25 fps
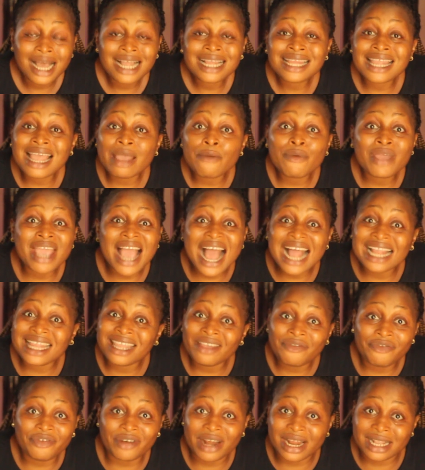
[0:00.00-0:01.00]
We are
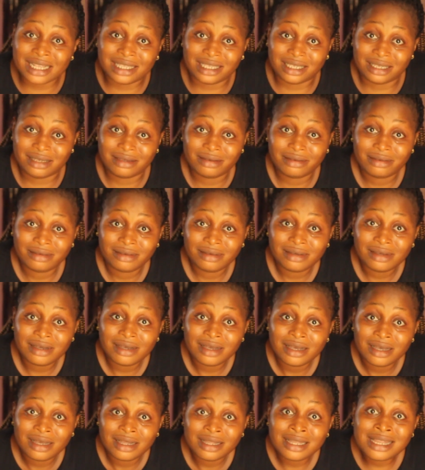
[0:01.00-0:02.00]
different.
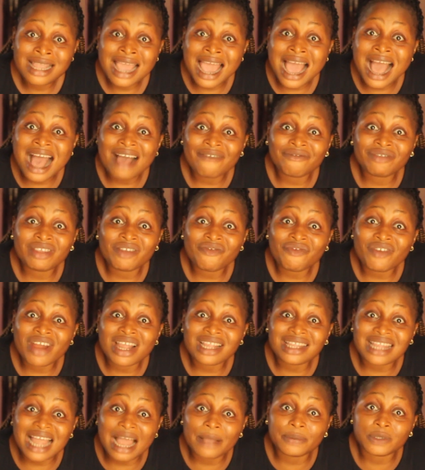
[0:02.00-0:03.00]
They have
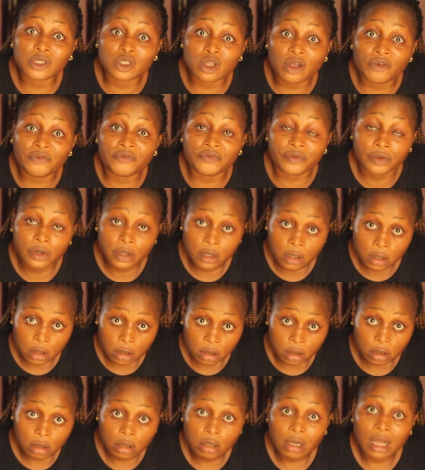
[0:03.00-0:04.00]
different types of
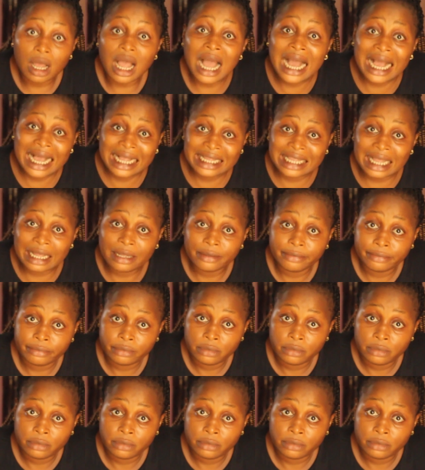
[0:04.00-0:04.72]
agada.